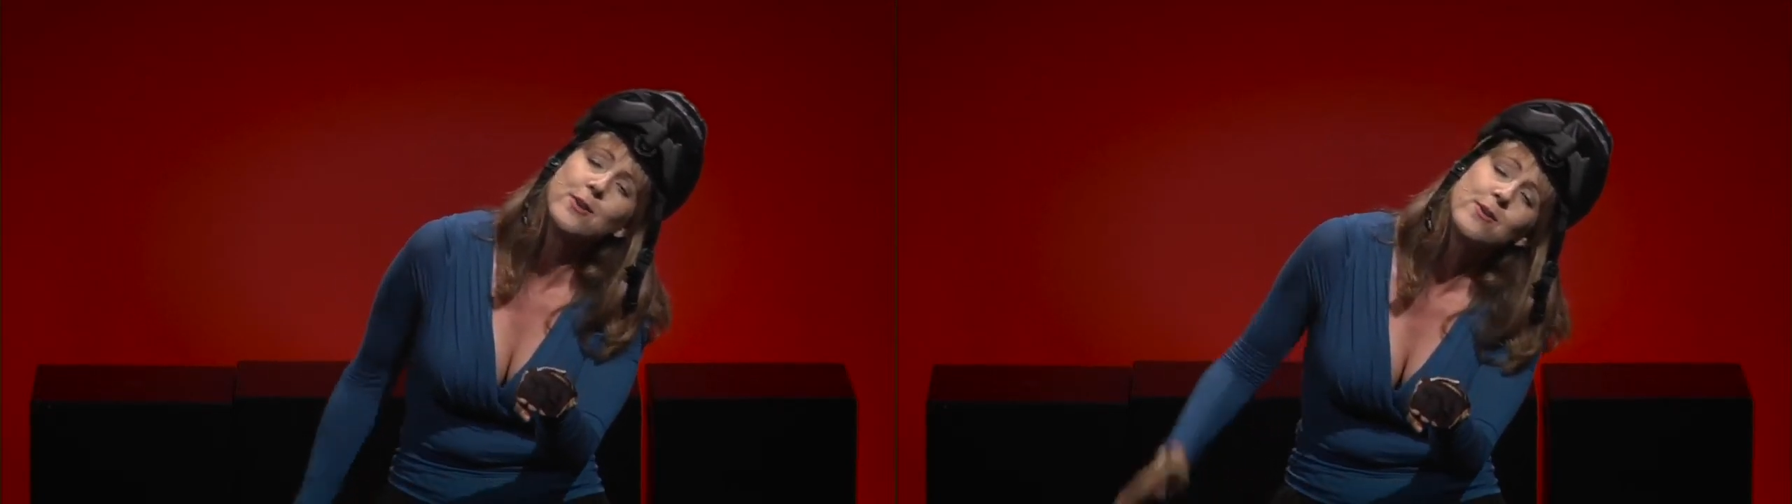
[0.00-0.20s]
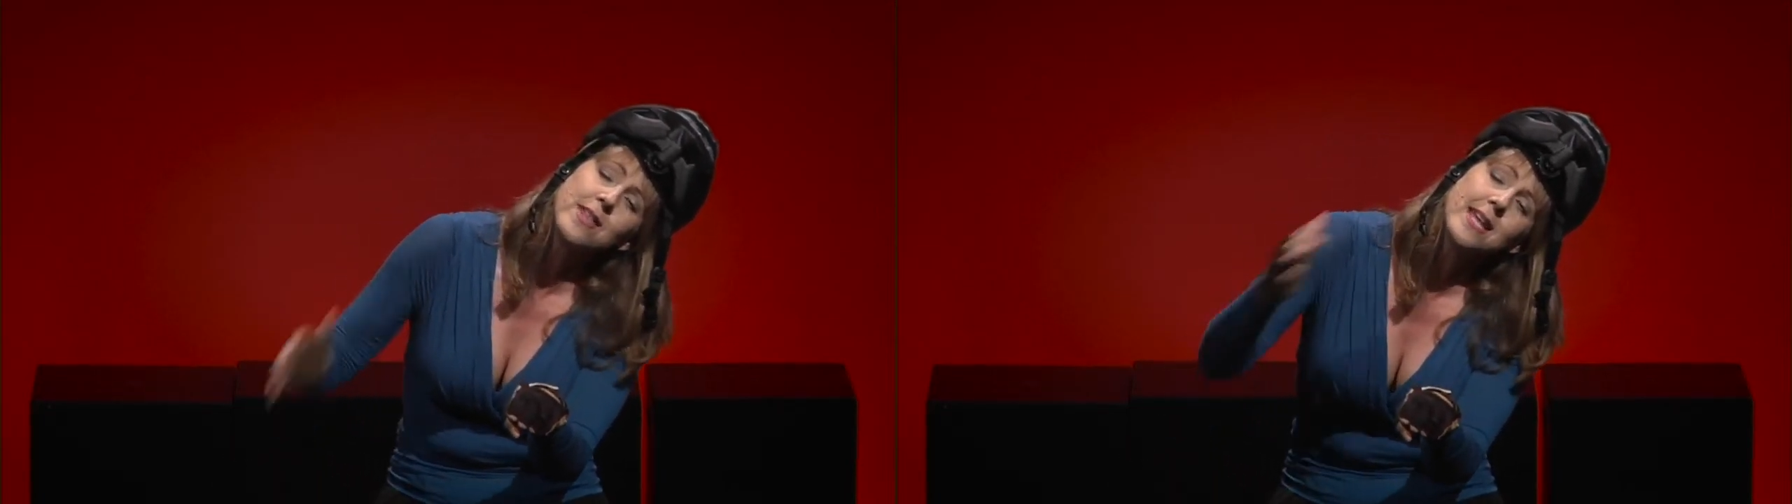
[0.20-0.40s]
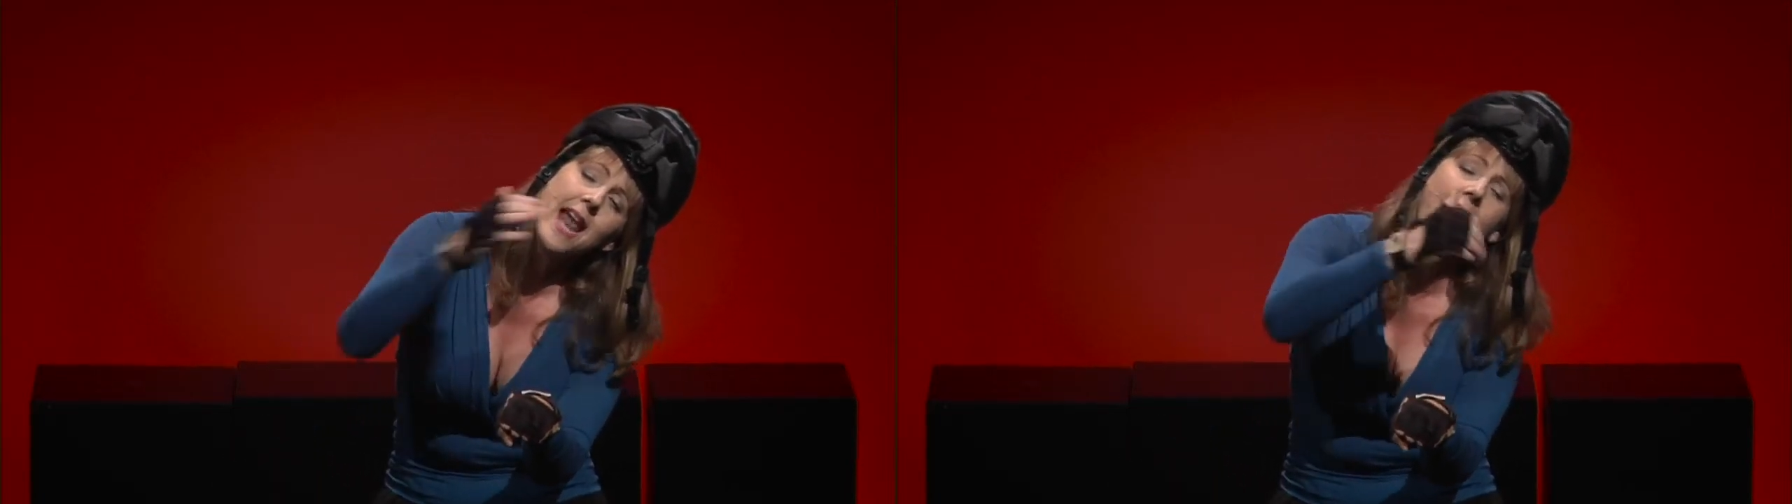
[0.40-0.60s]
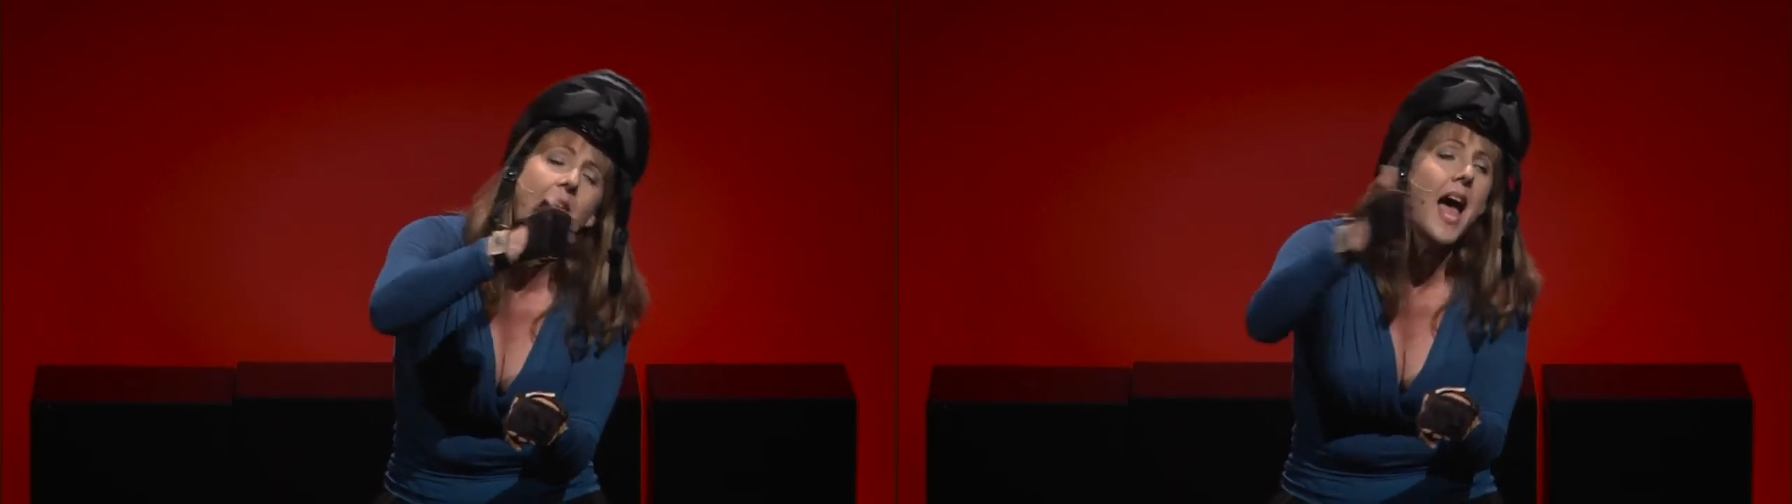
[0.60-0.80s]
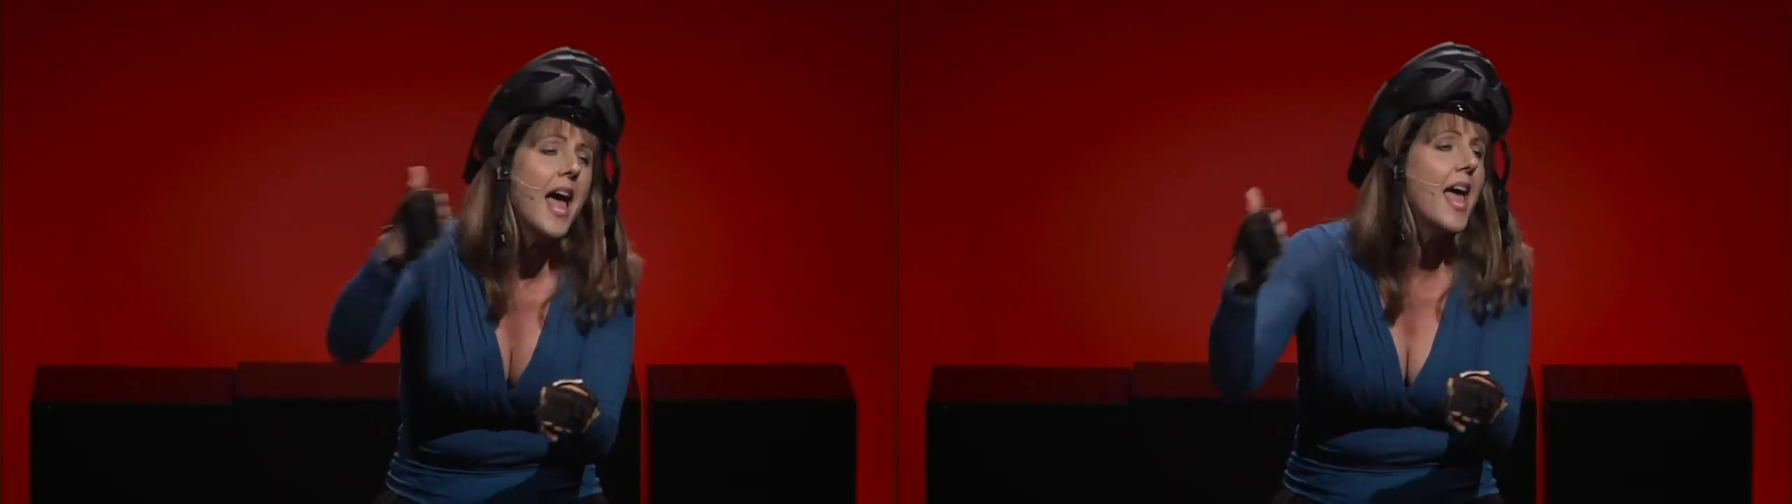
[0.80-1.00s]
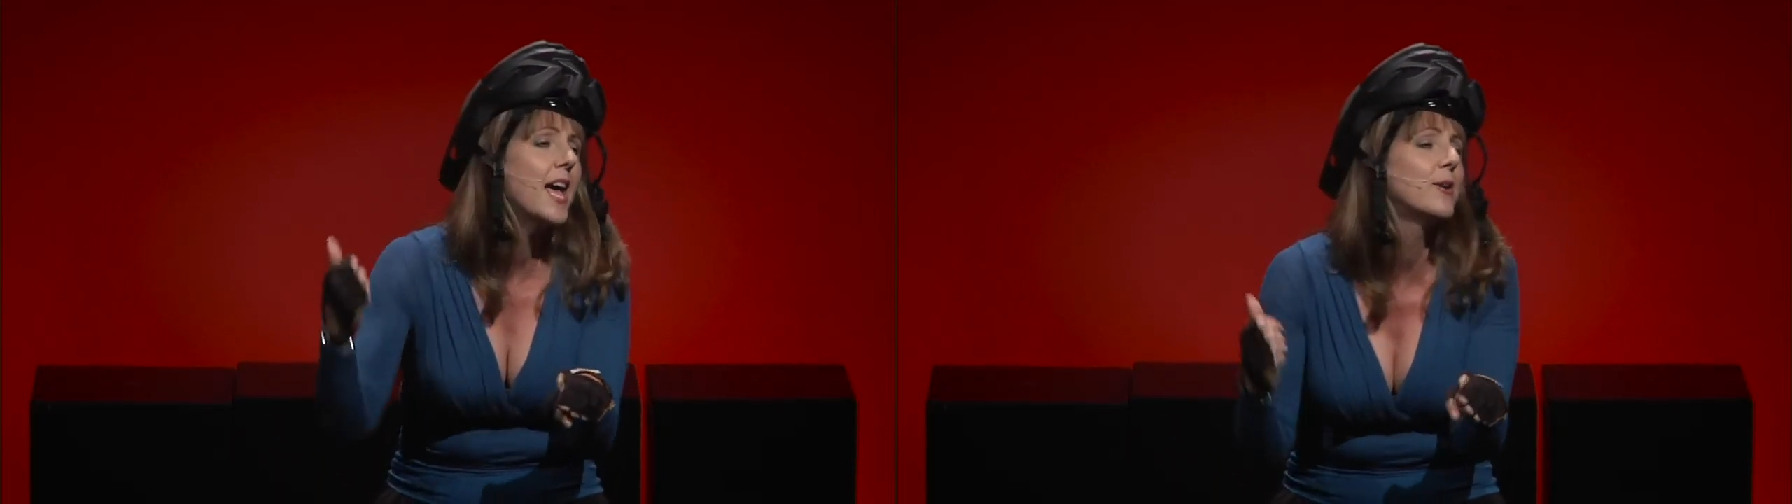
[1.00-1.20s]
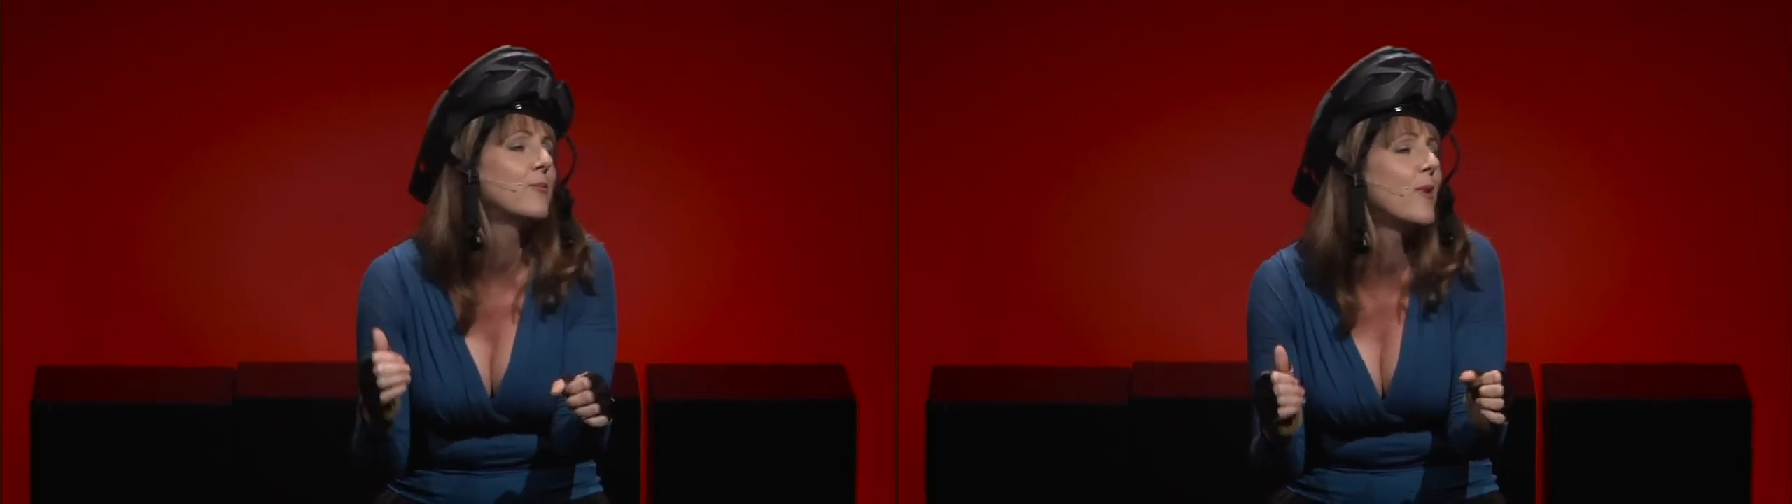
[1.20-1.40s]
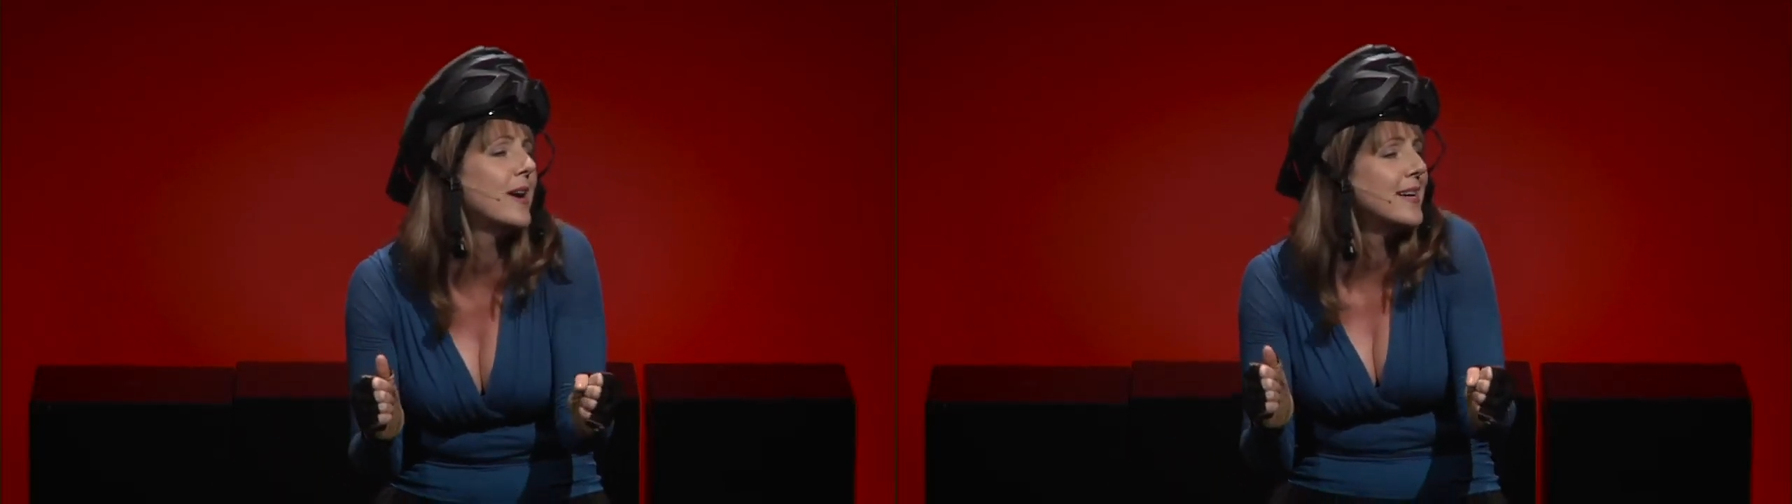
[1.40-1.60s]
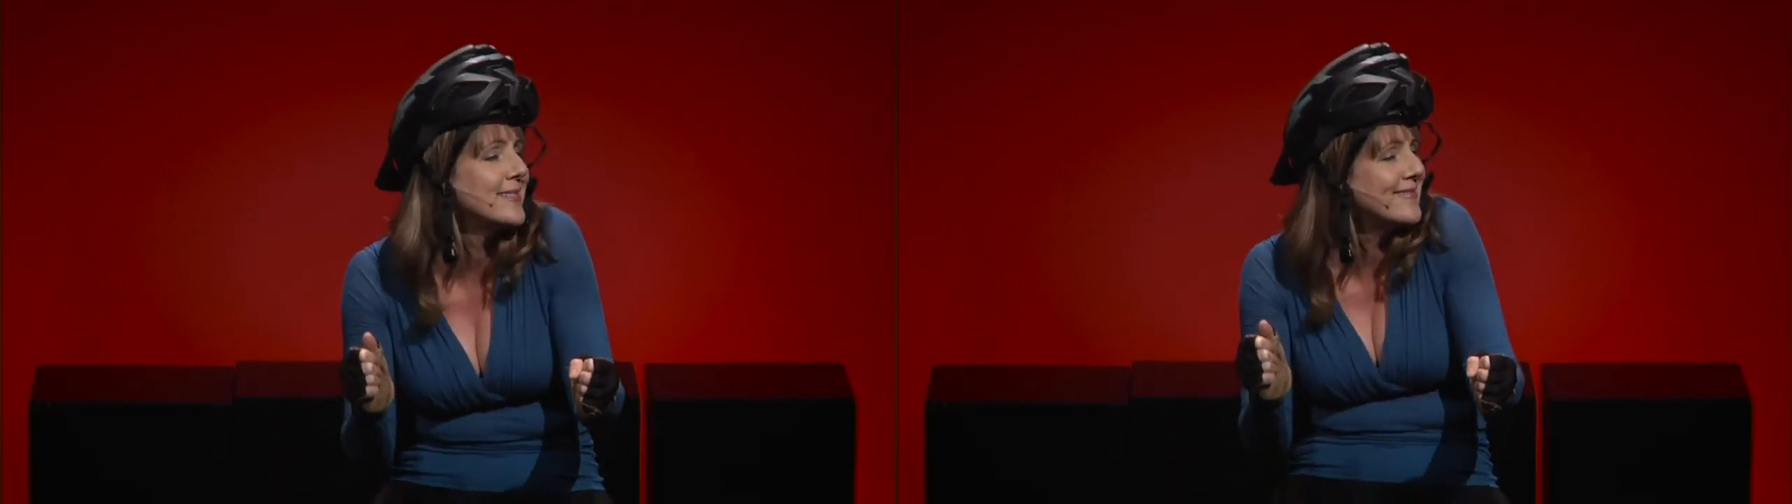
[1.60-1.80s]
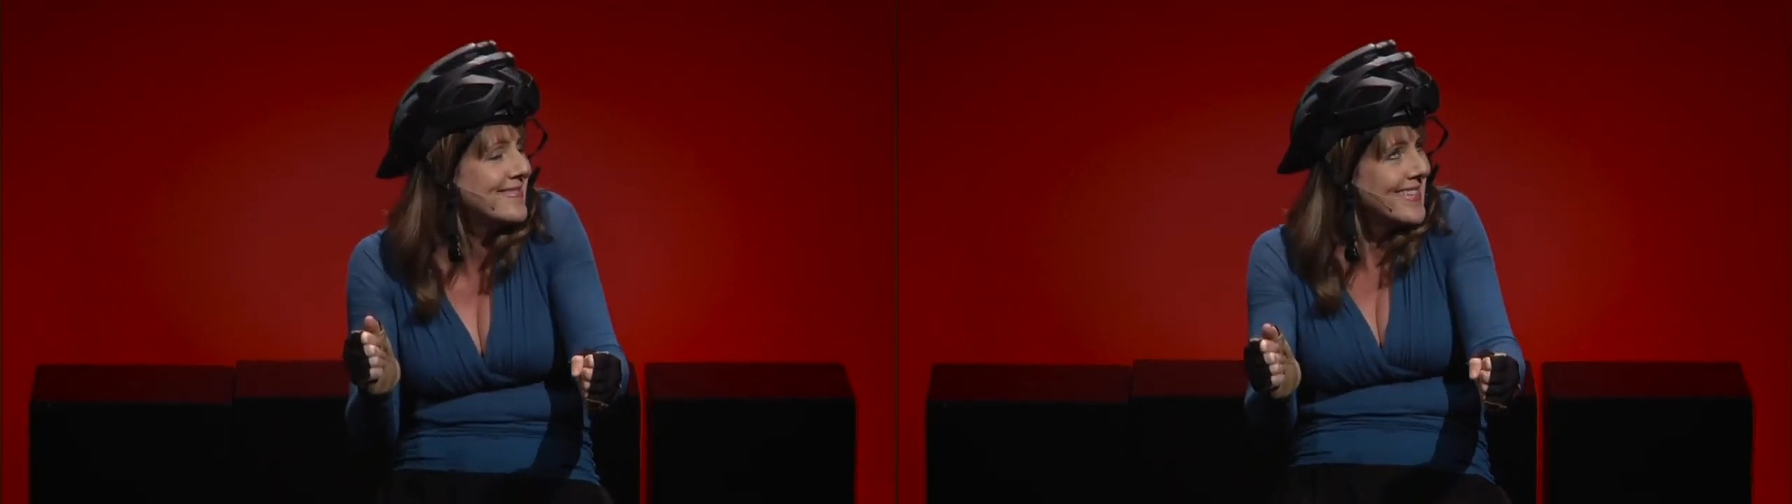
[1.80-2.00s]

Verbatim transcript: knew that I had won.